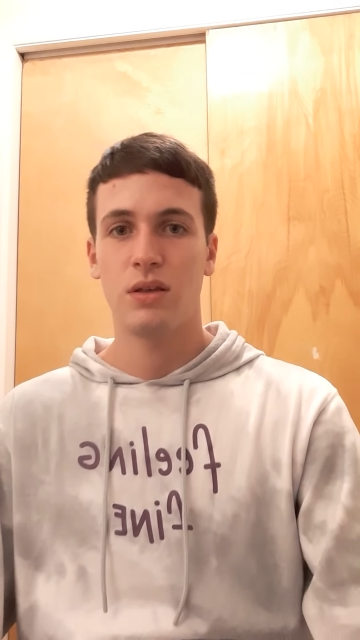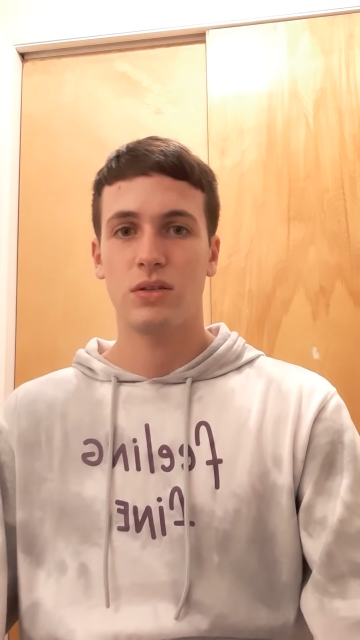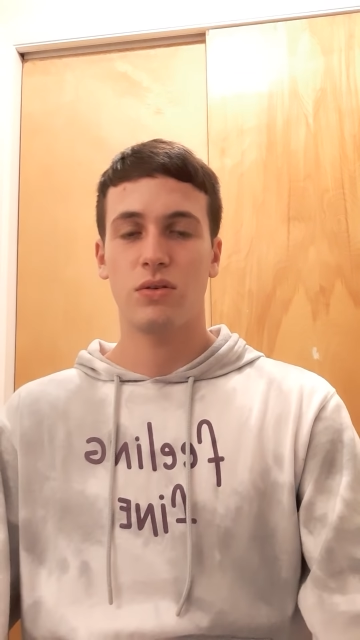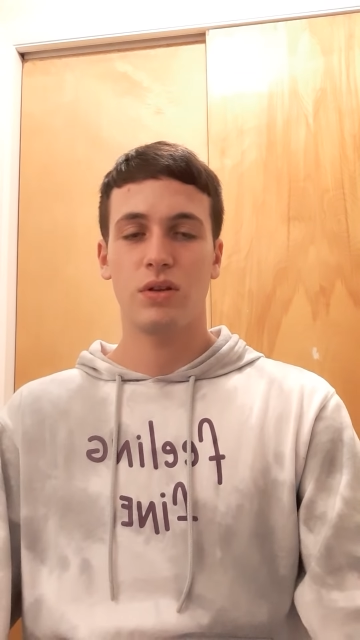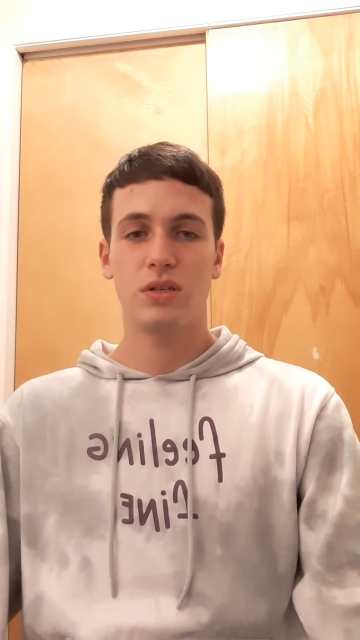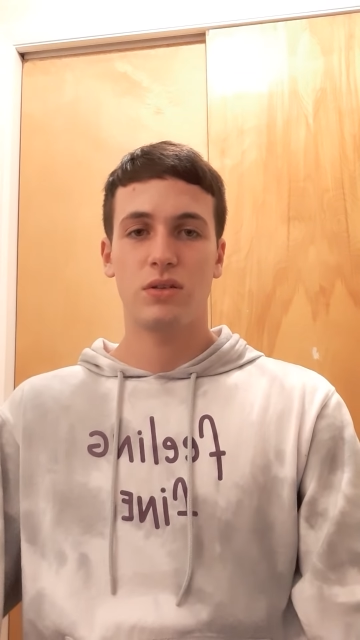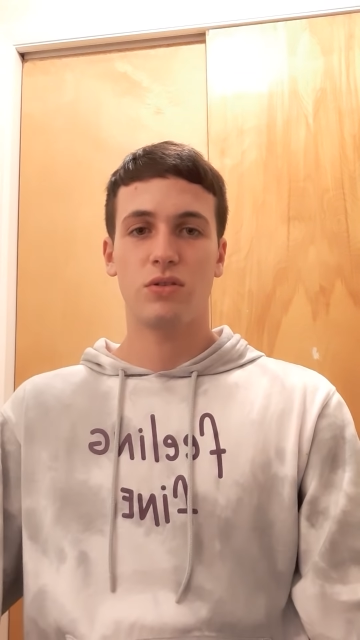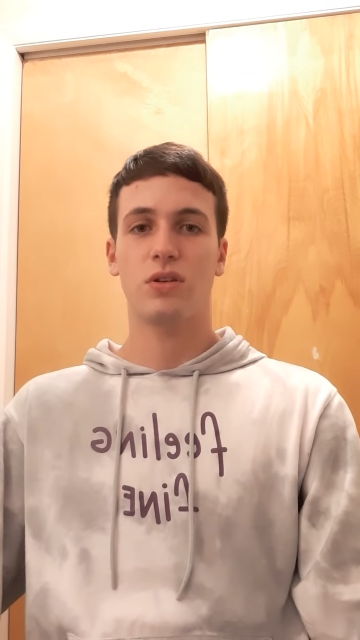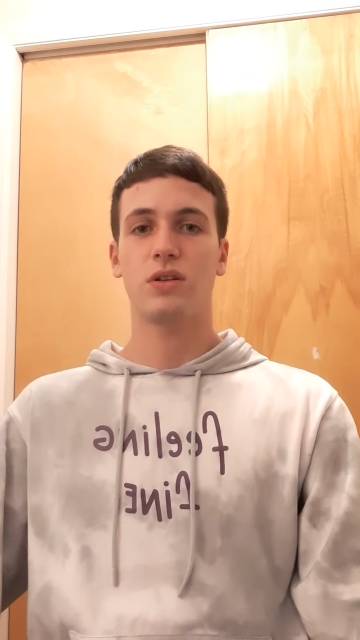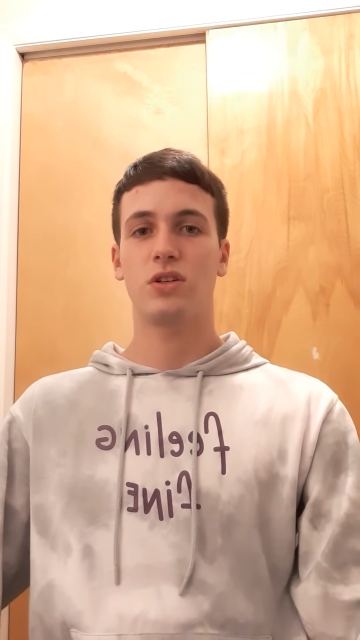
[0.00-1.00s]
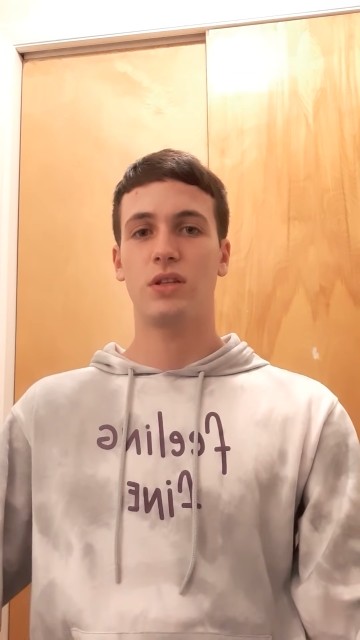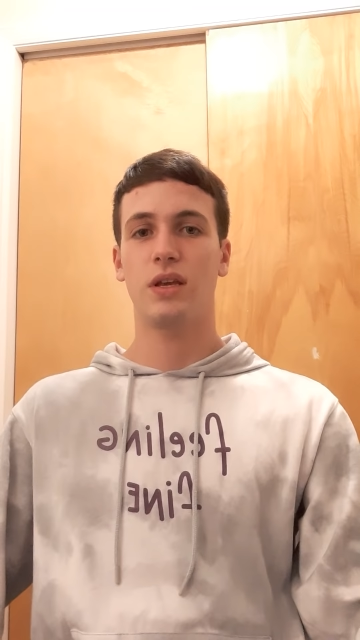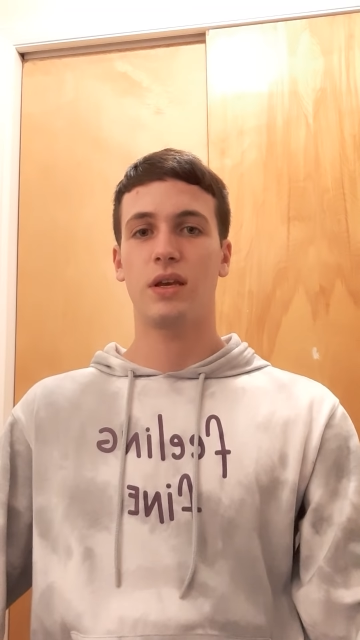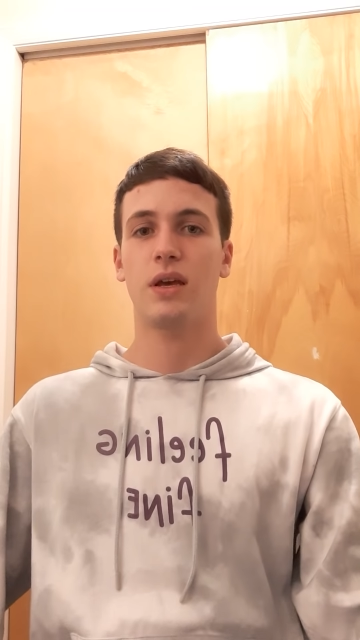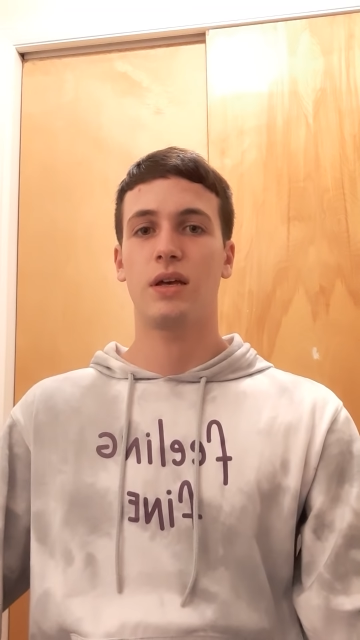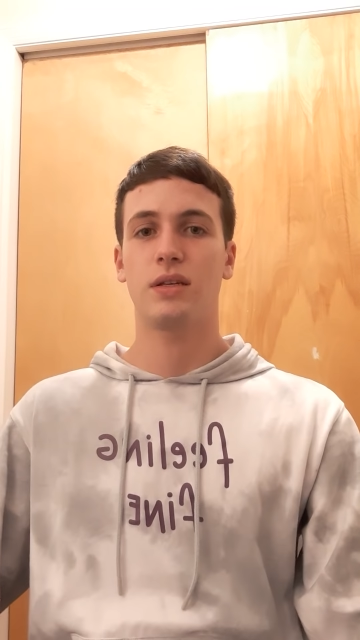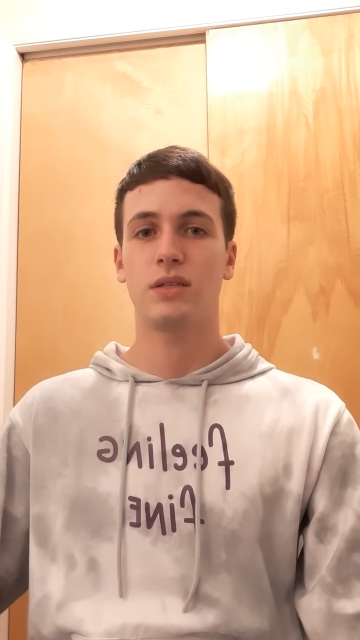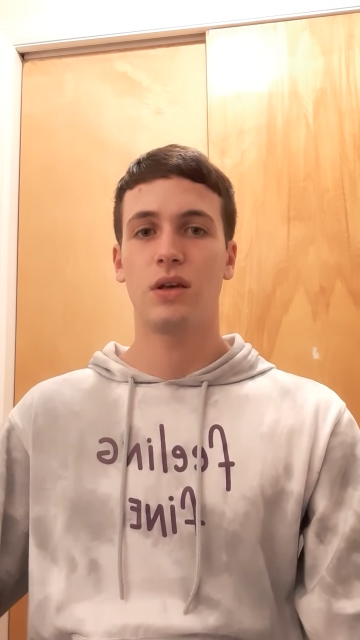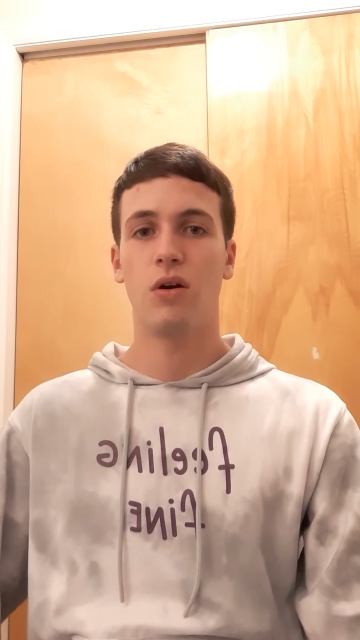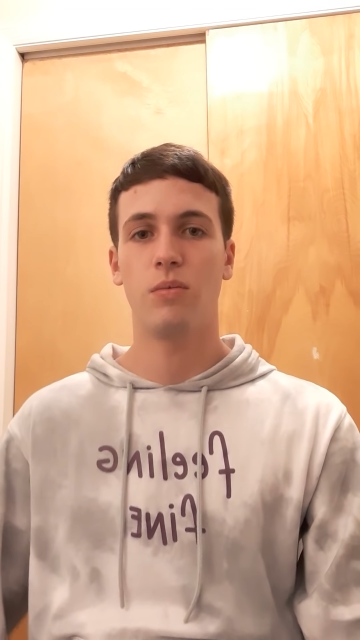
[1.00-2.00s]
So there's no such a thing
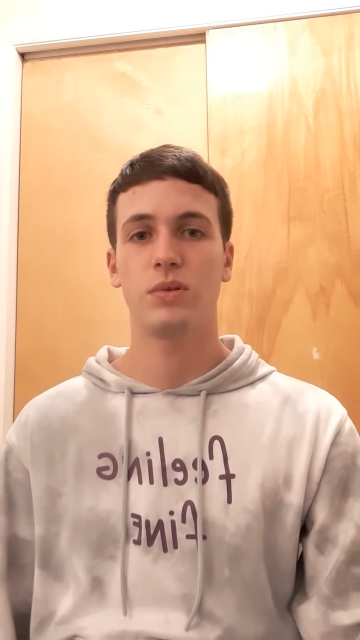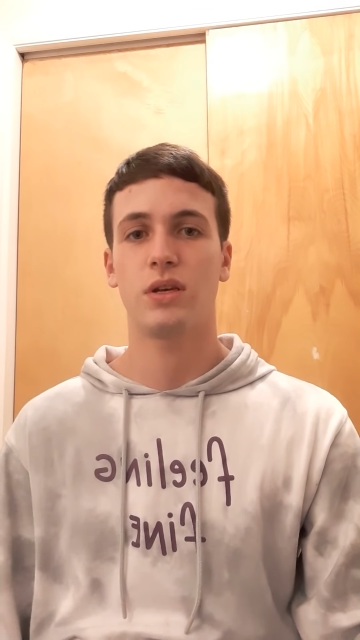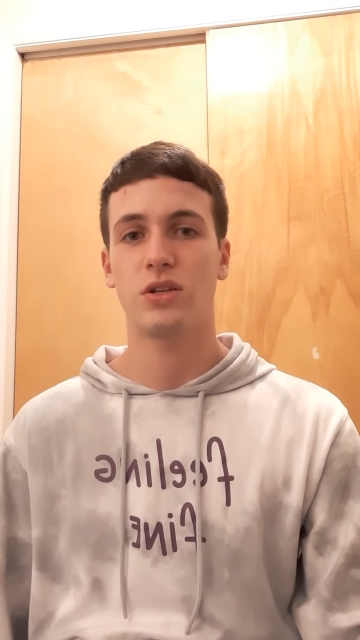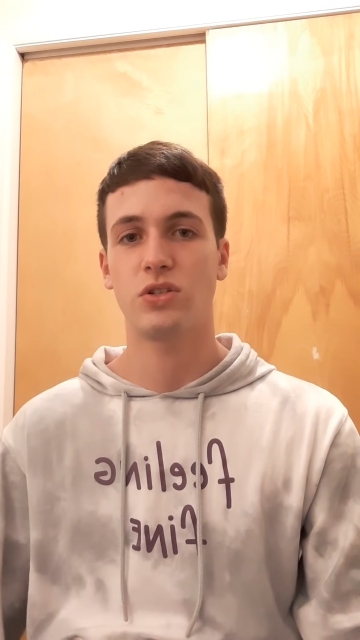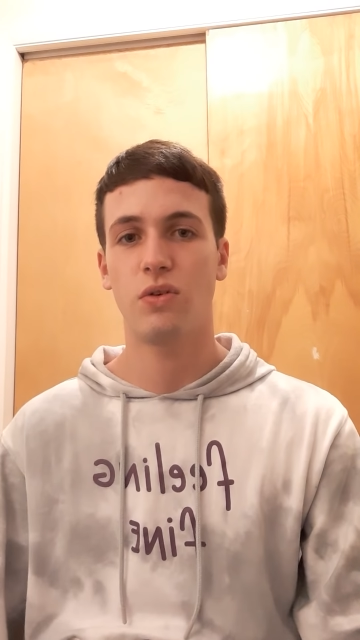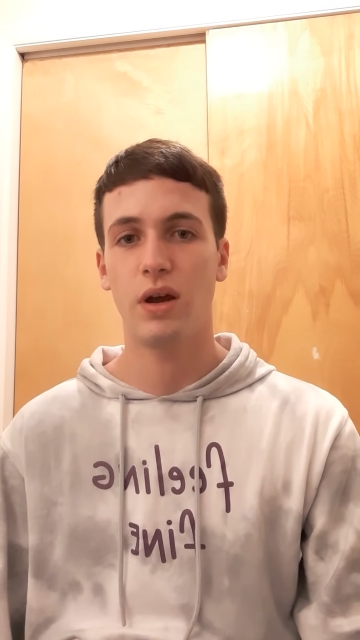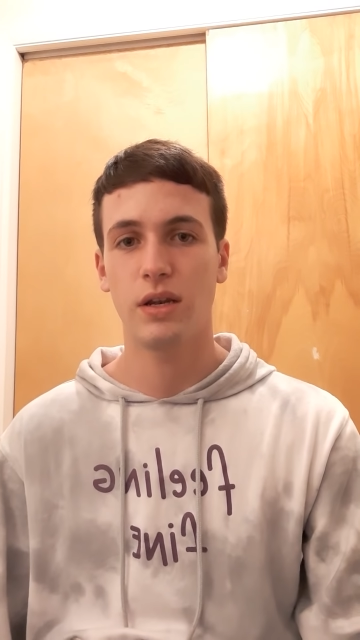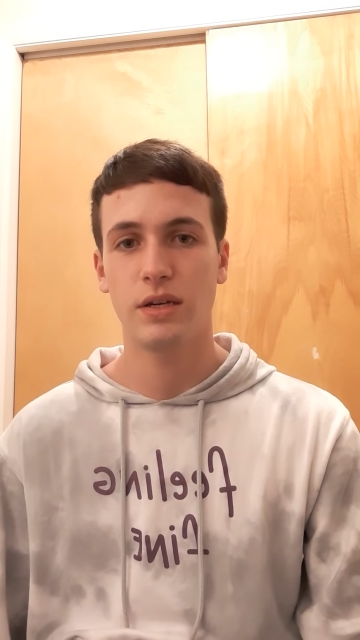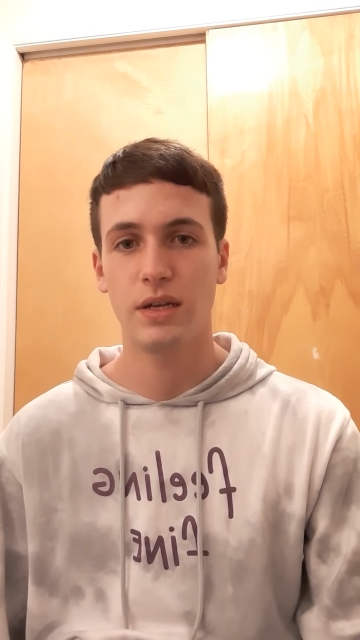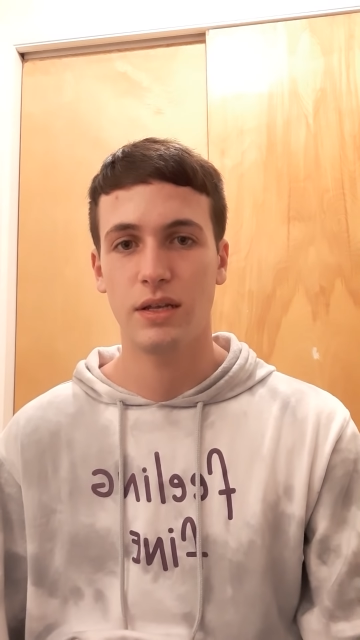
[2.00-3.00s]
as homosexuality